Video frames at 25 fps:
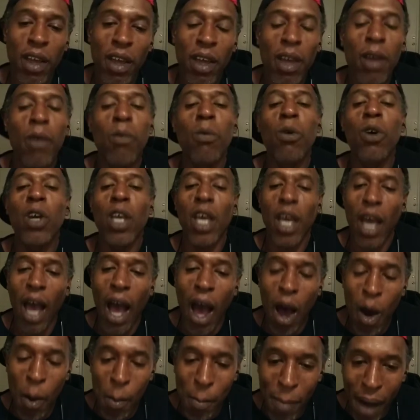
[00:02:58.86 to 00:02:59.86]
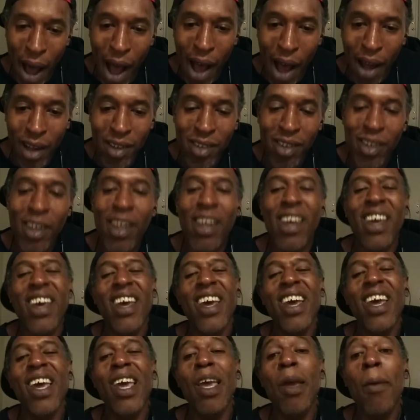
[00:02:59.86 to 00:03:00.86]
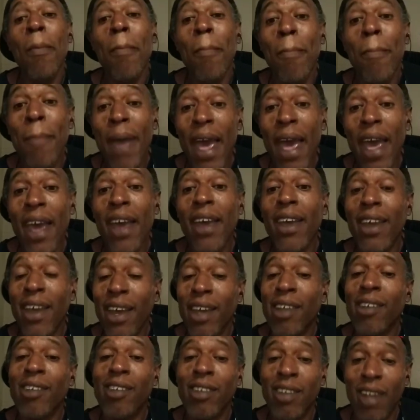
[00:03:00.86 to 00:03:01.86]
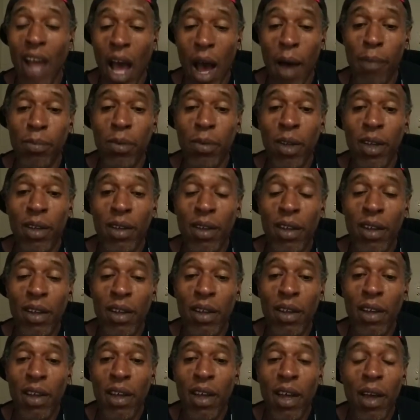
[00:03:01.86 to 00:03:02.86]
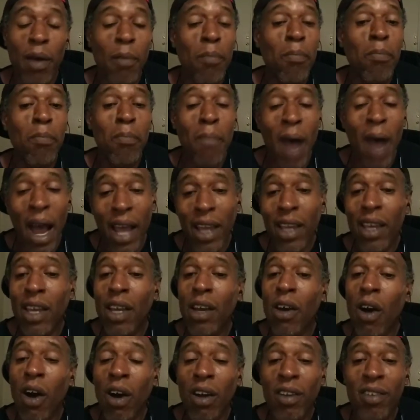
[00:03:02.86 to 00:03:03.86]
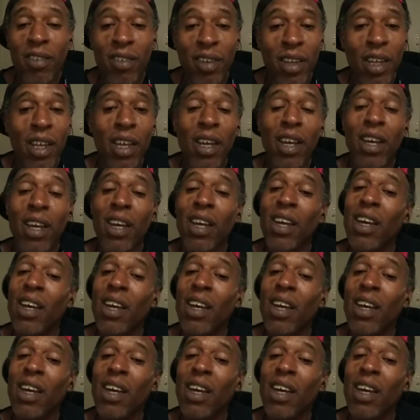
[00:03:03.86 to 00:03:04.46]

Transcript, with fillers: He will get outboxed. He may get stopped Mikey Garcia